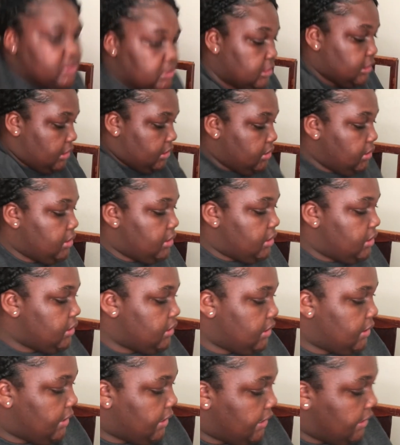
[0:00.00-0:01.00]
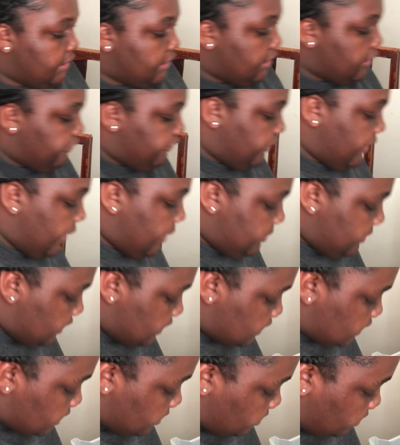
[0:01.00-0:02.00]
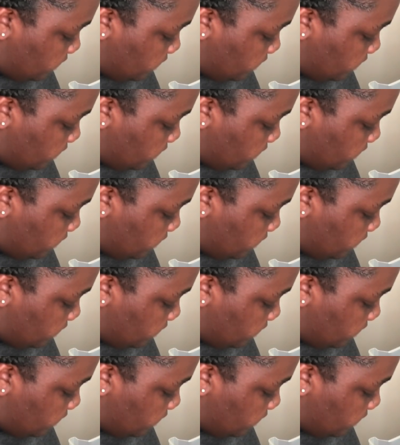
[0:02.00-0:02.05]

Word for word: so I need to find me some